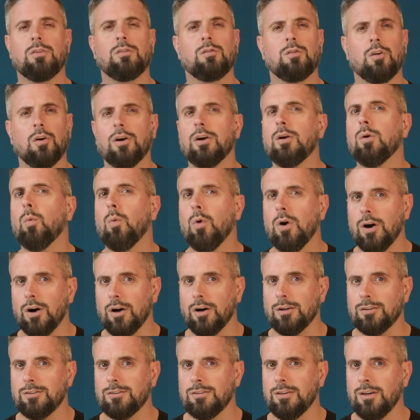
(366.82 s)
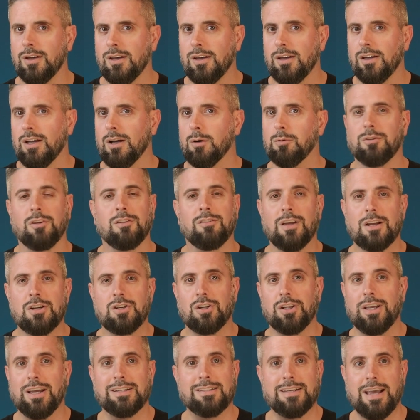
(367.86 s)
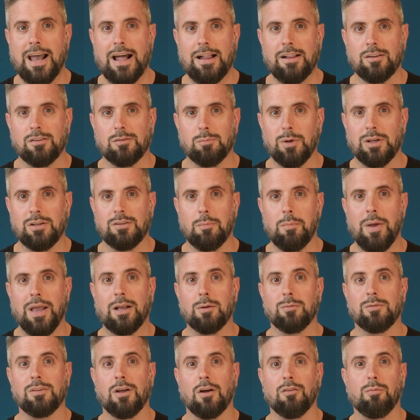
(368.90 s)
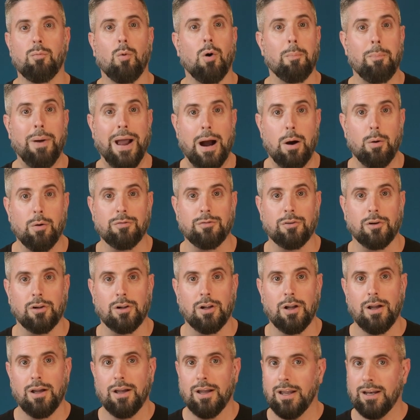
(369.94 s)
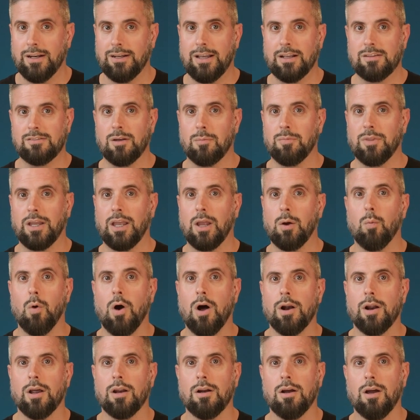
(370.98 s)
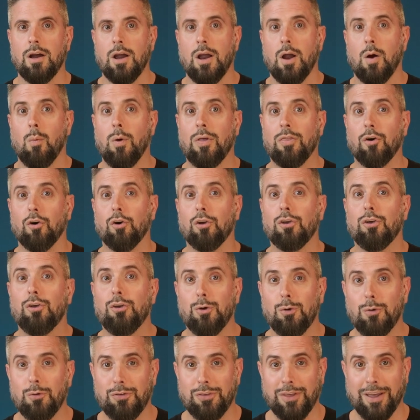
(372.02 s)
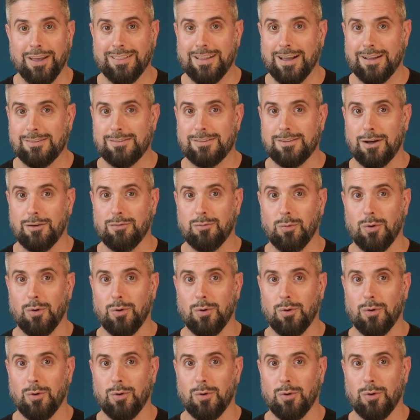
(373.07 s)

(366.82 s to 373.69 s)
certain words. It was essentially a talisman to make himself more powerful and get something he wanted. Whether you think that stuff